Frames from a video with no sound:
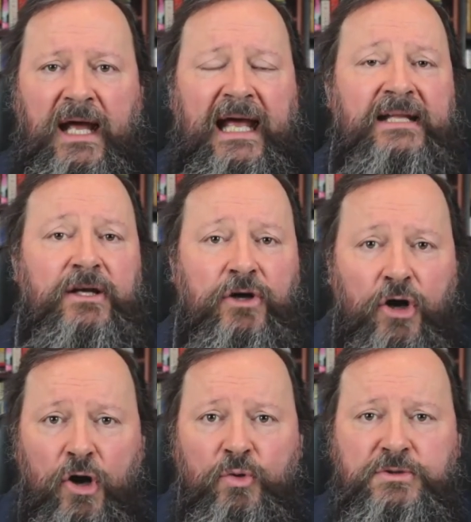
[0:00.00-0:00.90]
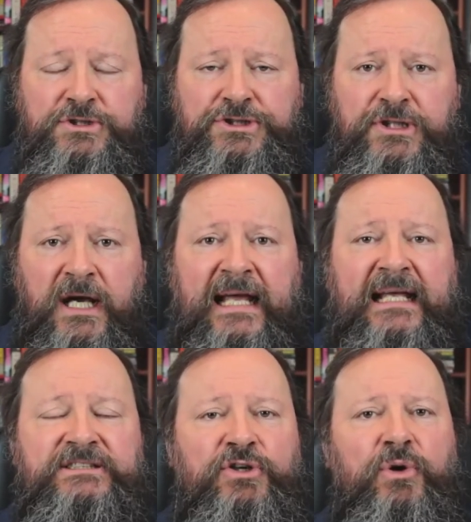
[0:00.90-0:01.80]
and the coach
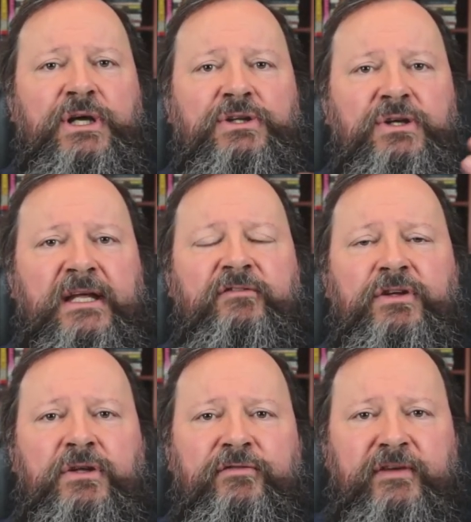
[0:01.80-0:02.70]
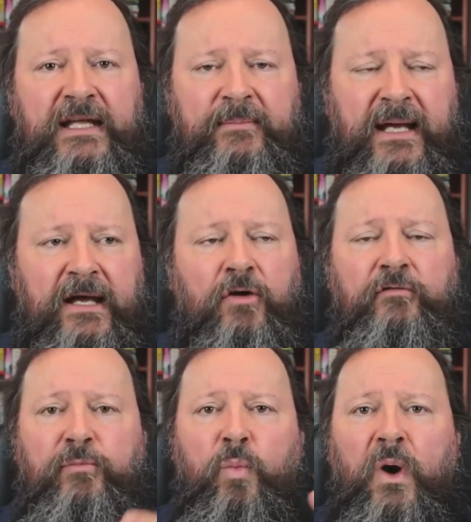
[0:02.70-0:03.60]
is going to give you the feedback
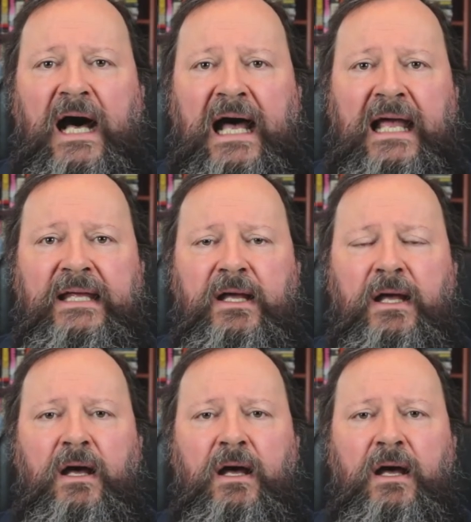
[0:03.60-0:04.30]
of why